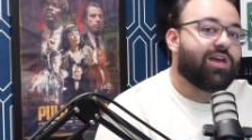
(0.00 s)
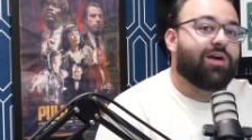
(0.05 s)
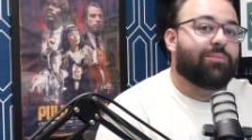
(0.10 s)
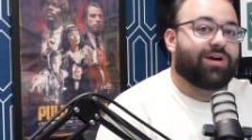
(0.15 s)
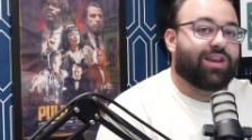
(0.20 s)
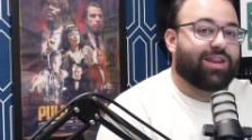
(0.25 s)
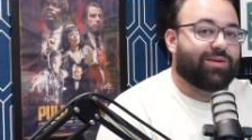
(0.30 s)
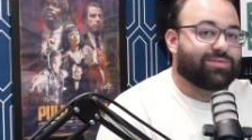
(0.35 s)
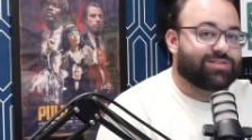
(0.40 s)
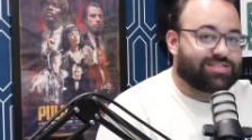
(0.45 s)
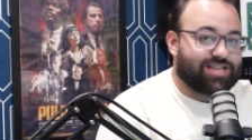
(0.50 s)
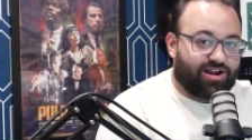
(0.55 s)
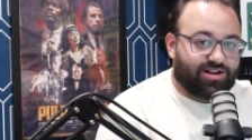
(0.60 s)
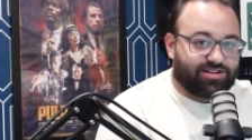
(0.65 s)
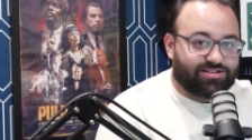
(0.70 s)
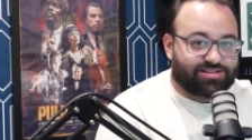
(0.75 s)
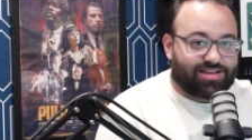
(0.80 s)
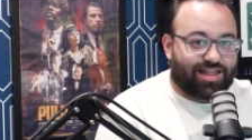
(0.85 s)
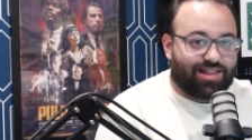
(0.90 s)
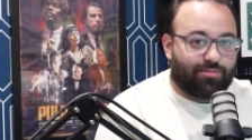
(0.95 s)
My name is Darian
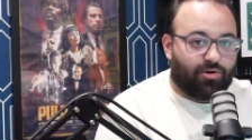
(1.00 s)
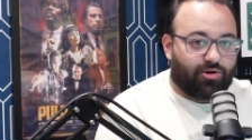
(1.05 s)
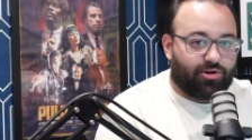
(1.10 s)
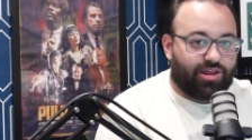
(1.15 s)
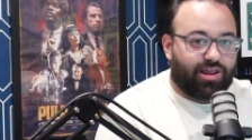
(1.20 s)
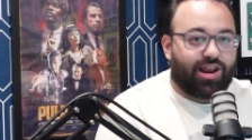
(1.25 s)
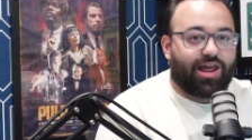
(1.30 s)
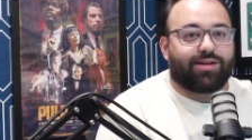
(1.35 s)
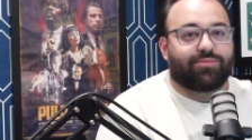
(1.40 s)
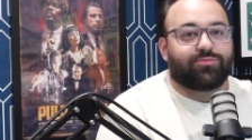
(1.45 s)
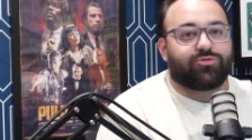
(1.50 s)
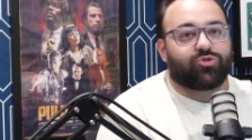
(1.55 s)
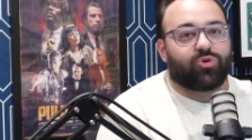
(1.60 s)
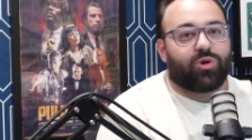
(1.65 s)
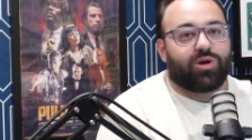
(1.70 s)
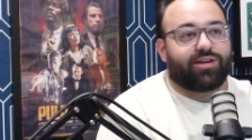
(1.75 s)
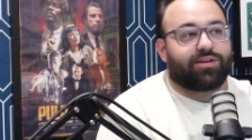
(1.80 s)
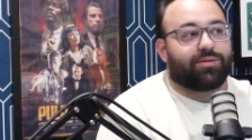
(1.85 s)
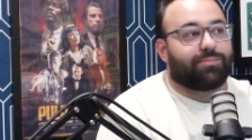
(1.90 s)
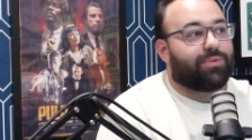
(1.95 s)
Scalamoni, and I am
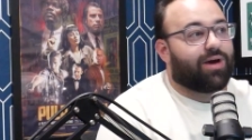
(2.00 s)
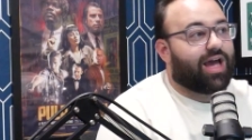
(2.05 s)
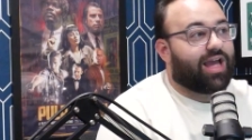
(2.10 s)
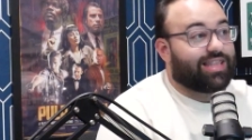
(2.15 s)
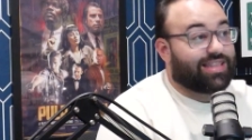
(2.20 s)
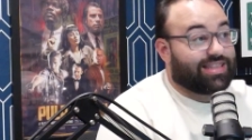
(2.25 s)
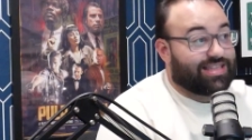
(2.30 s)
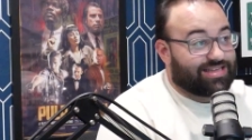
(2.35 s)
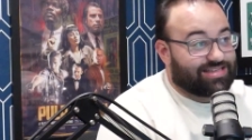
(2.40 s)
joined by Liz